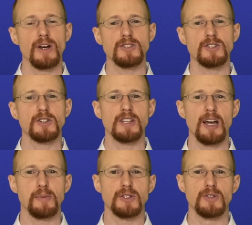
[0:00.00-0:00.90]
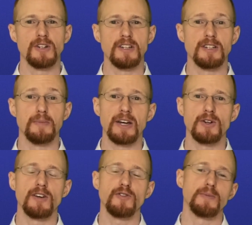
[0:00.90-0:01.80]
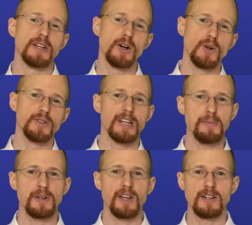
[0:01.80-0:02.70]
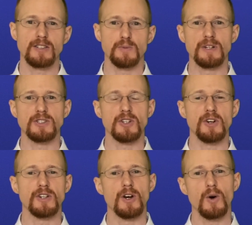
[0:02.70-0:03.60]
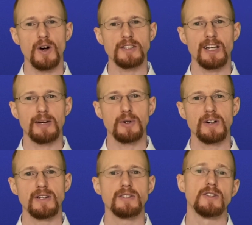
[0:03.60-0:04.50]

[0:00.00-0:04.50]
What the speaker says: We also took the opportunity to migrate from the old deprecated Spring Security OAuth library